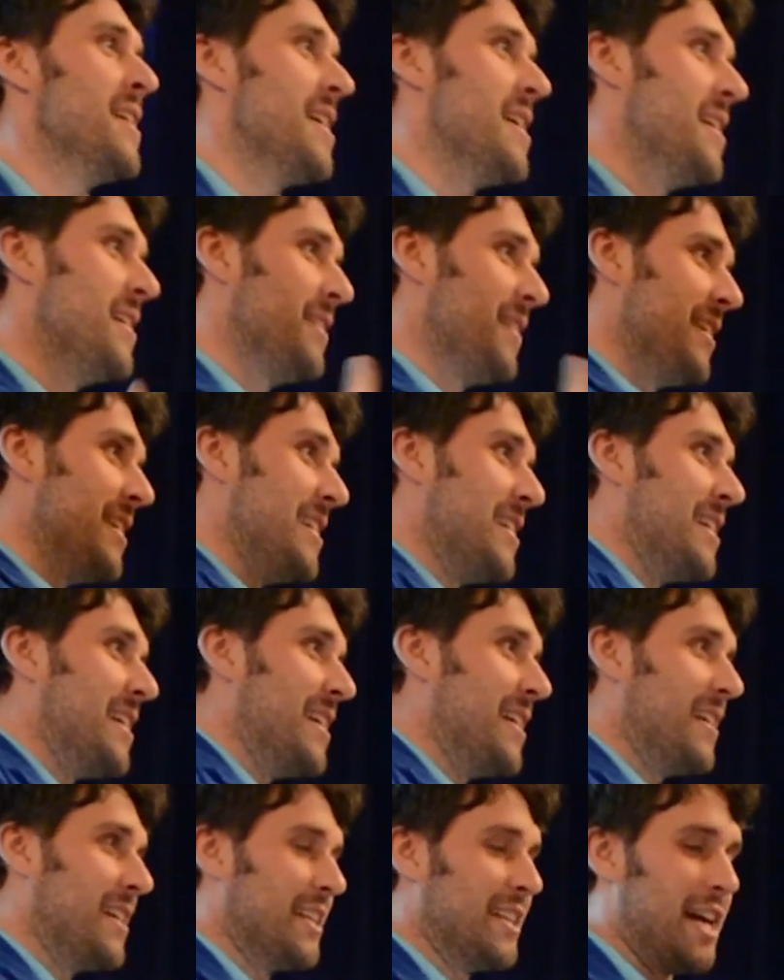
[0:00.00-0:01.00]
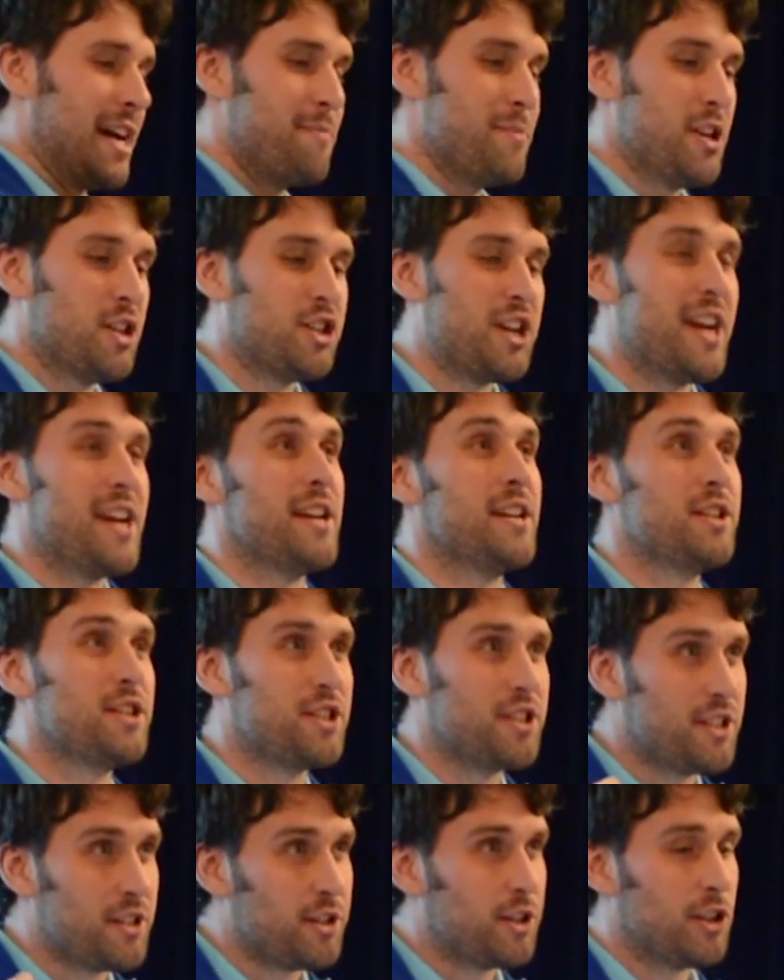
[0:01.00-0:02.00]
in linking climate
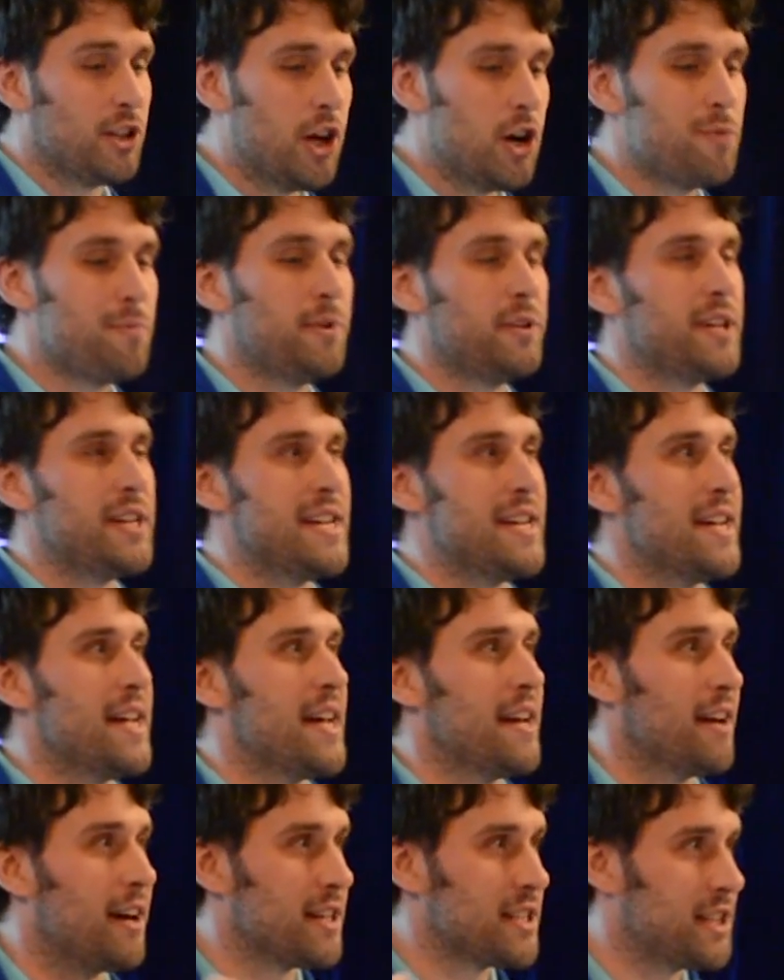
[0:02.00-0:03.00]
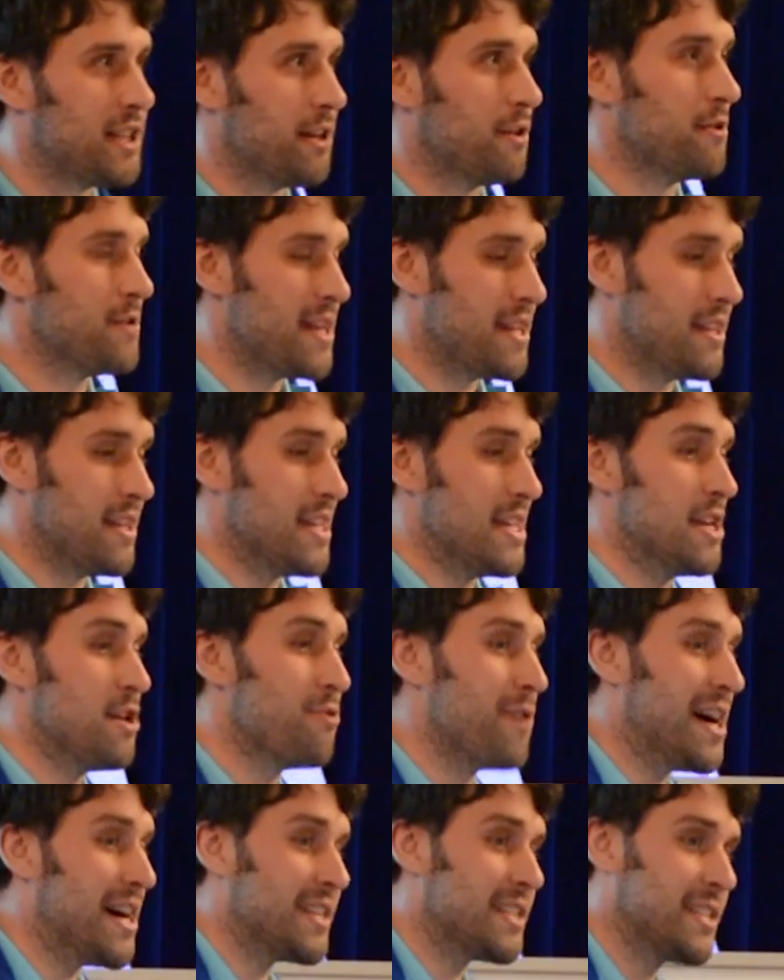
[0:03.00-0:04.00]
change globally and also in the
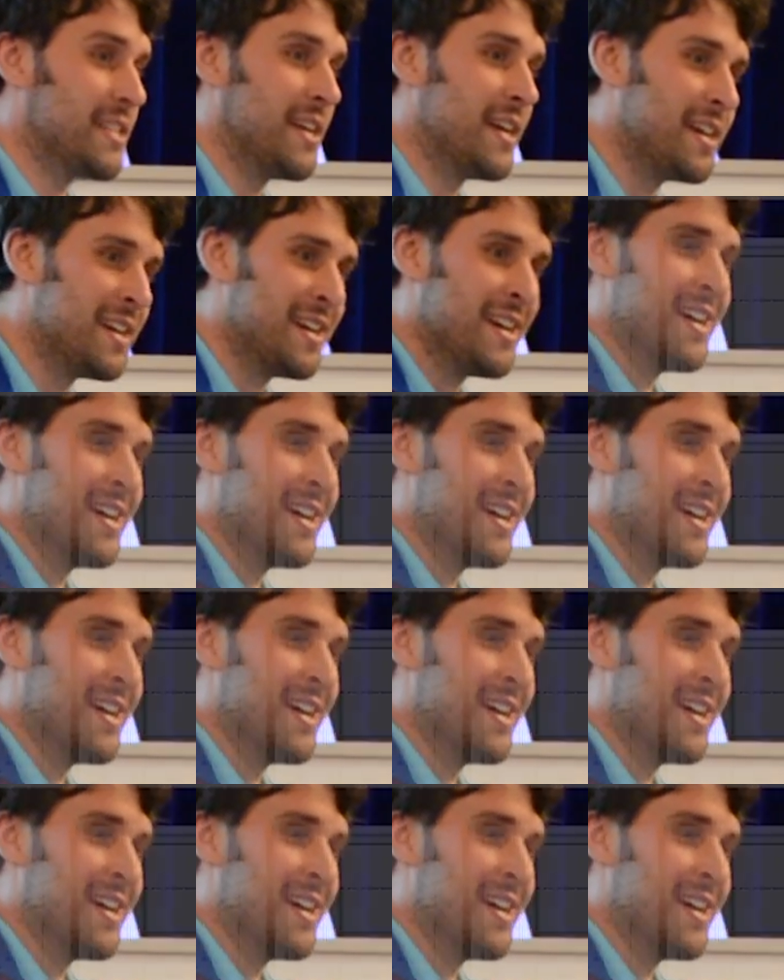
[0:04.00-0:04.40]
US.